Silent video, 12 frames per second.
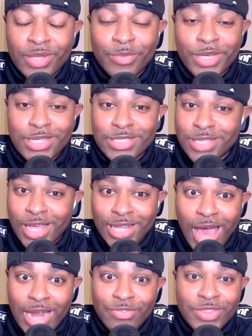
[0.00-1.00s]
because a
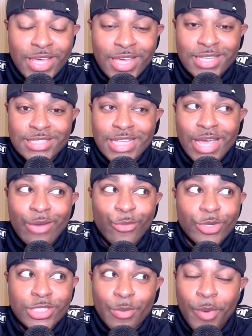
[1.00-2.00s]
lot of things that
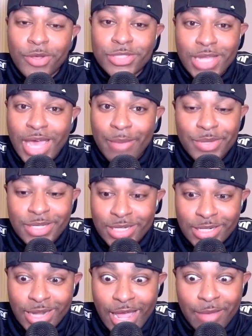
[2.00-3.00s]
were supposed to happen
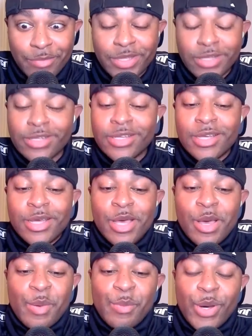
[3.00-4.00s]
didn't happen.
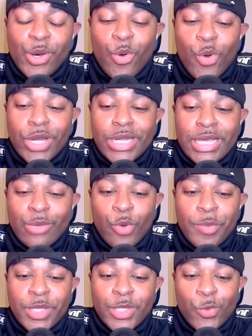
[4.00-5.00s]
But Courtney
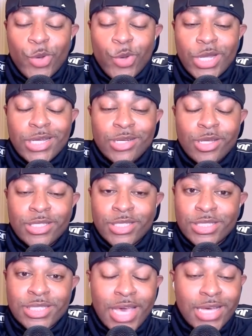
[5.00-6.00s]
will be the one
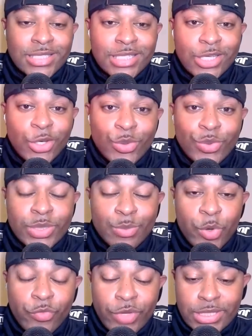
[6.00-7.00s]
detecting who is
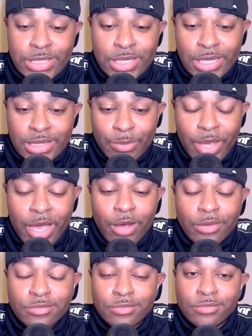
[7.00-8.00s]
moving to get them
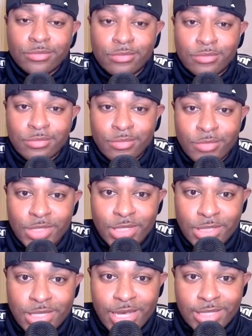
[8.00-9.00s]
out
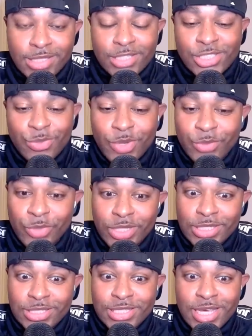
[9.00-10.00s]
detecting. She wasn't really
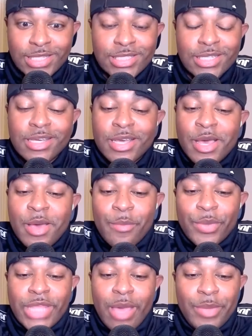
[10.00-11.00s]
detecting.
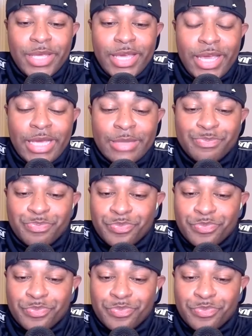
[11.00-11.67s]
But they began,